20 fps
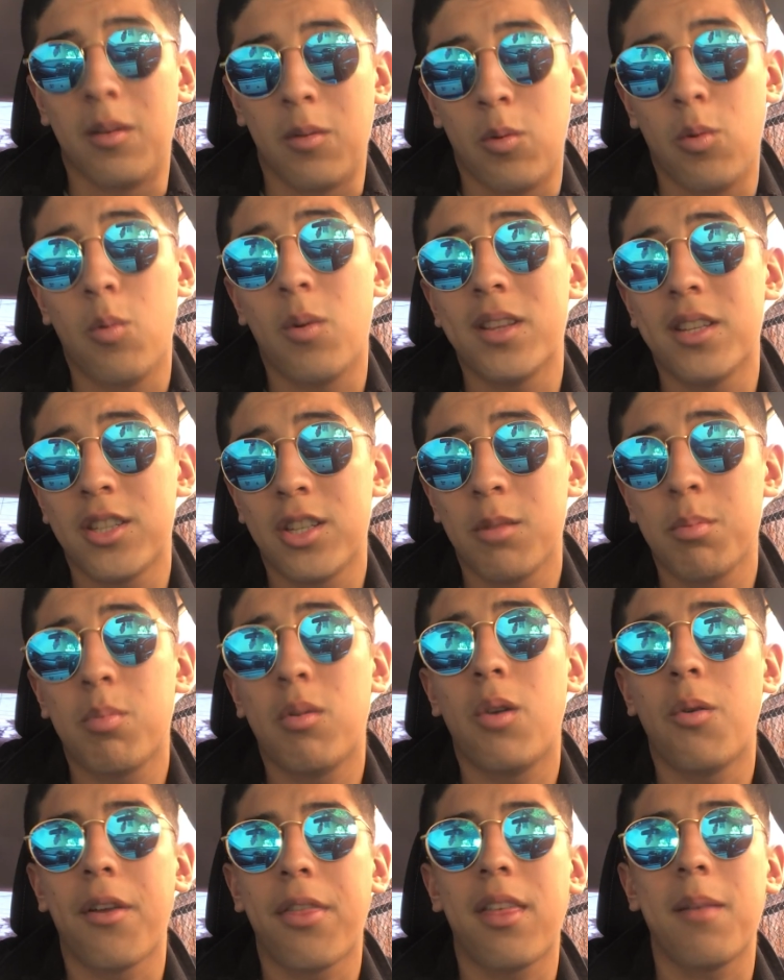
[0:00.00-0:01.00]
who won the Super
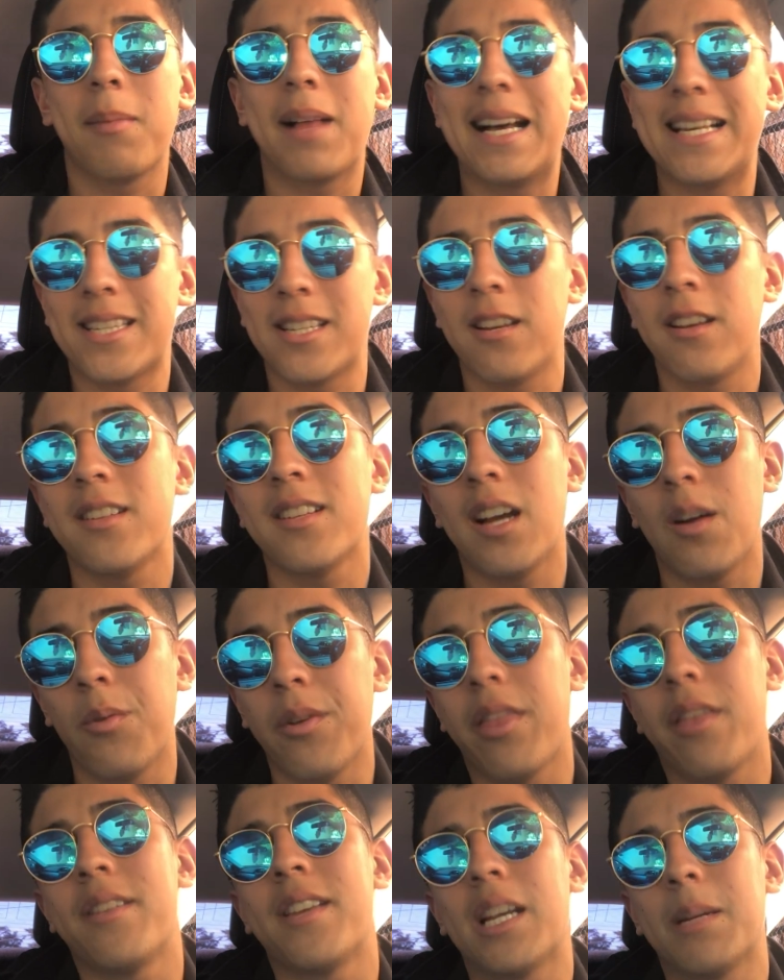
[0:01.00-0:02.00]
Bowl with him last year. He's not
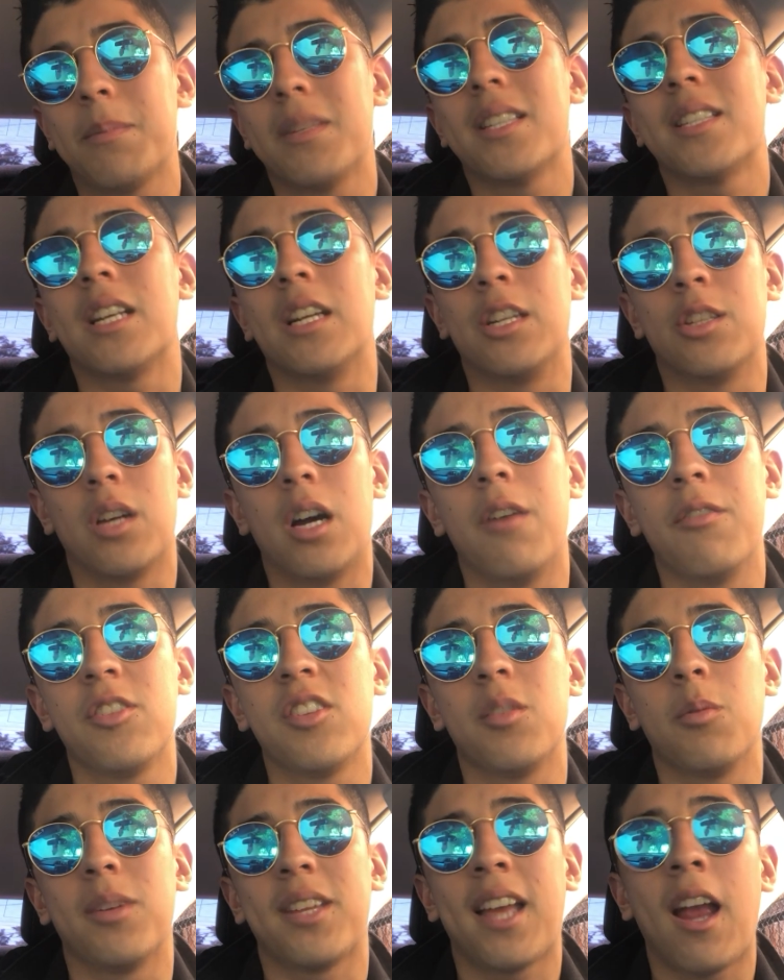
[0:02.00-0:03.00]
with the team this year. He's
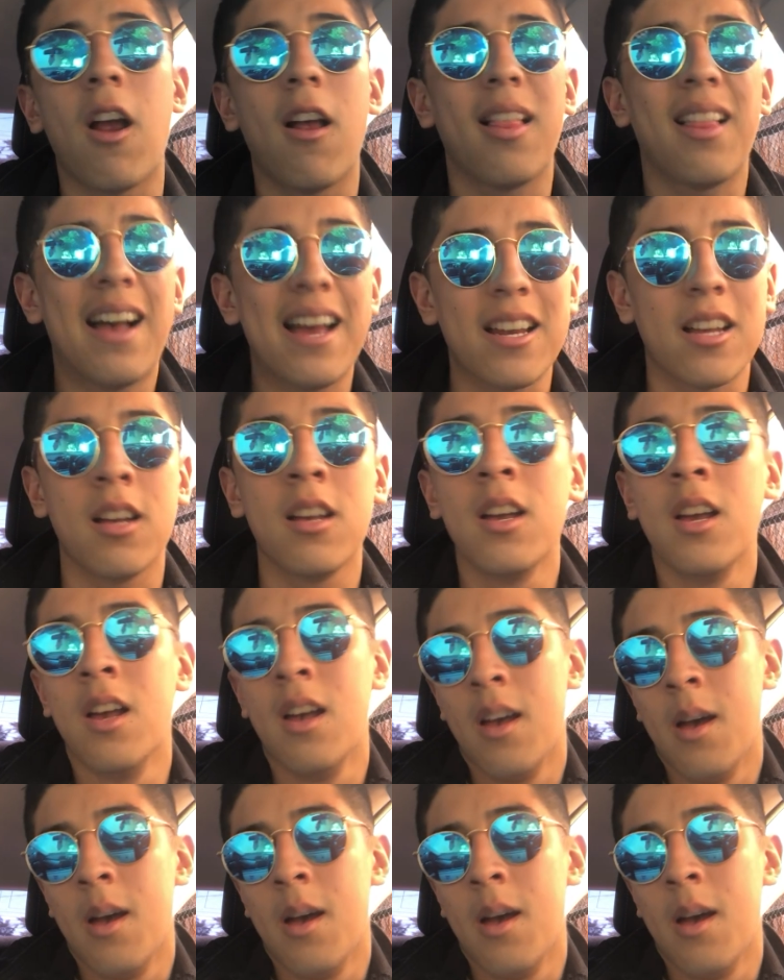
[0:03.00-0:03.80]
obviously with Carolina.